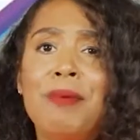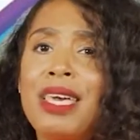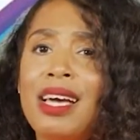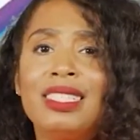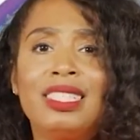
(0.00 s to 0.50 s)

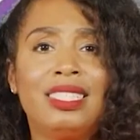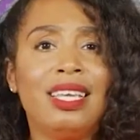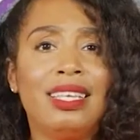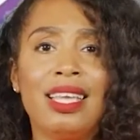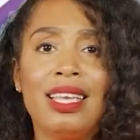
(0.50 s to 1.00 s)
Because
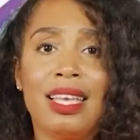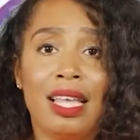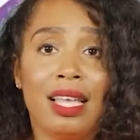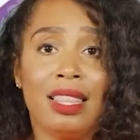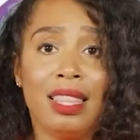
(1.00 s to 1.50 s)
she did
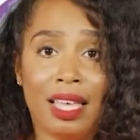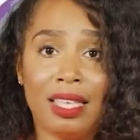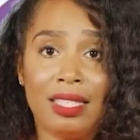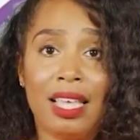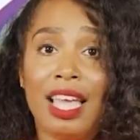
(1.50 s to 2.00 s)

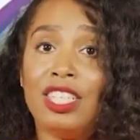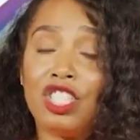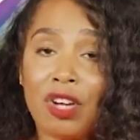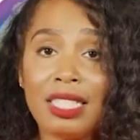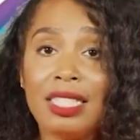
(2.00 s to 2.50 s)
this
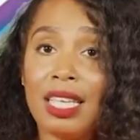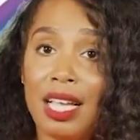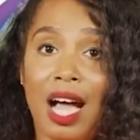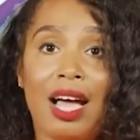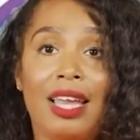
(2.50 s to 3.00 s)
and
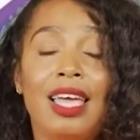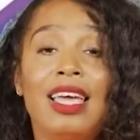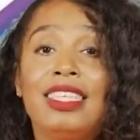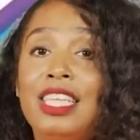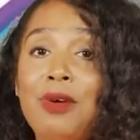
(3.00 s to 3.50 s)
trusted God,
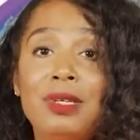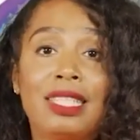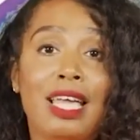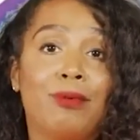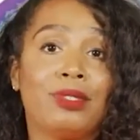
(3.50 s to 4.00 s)
she
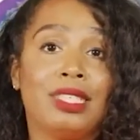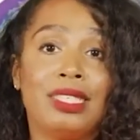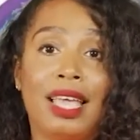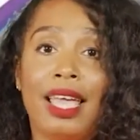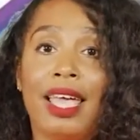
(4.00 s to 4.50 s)
was able
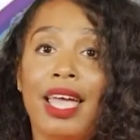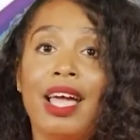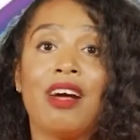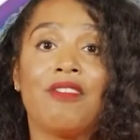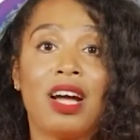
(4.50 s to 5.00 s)
to take
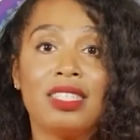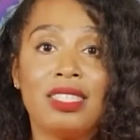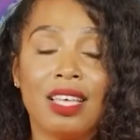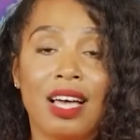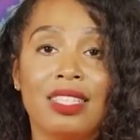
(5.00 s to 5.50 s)
care of her
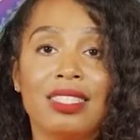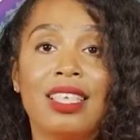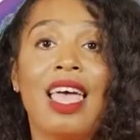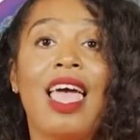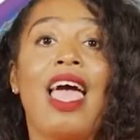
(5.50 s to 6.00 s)

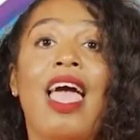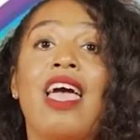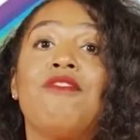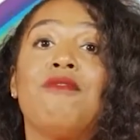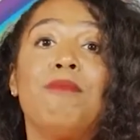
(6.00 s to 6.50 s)
sons and
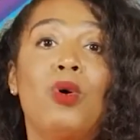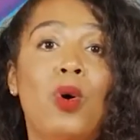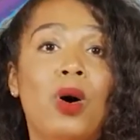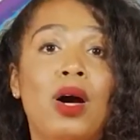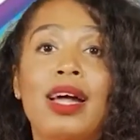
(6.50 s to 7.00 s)
have
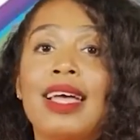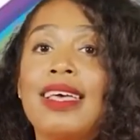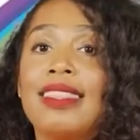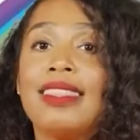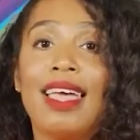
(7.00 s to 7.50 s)
more
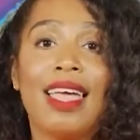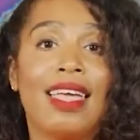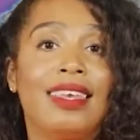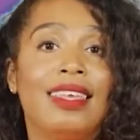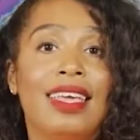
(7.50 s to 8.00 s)

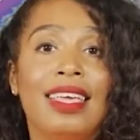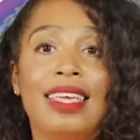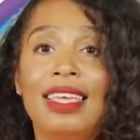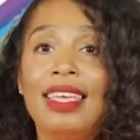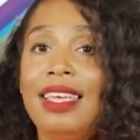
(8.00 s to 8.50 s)
than
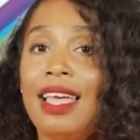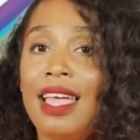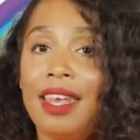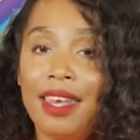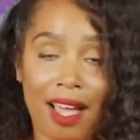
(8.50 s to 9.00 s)

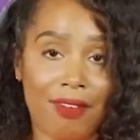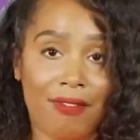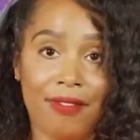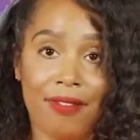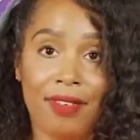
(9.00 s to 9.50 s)

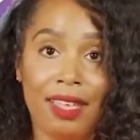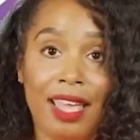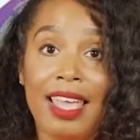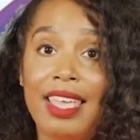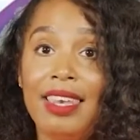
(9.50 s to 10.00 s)
enough.
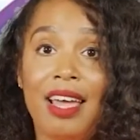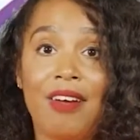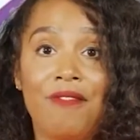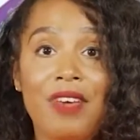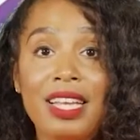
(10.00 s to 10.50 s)

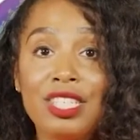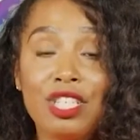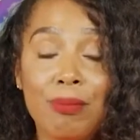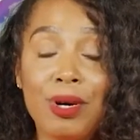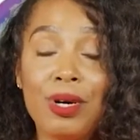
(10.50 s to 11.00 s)
Enough
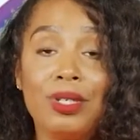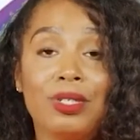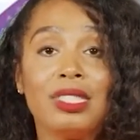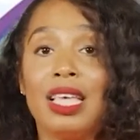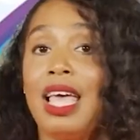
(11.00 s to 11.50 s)

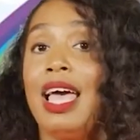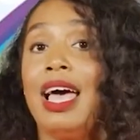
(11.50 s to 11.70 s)
vegetables,